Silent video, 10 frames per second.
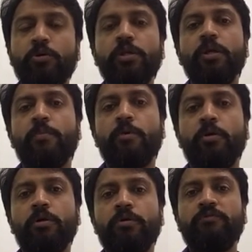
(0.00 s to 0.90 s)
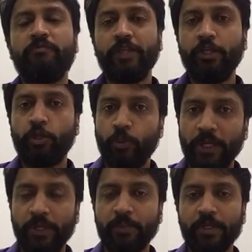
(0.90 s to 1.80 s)
only about 15 to
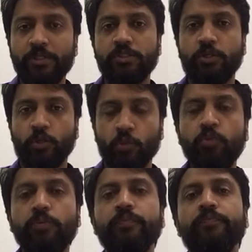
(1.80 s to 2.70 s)
20 minutes to do.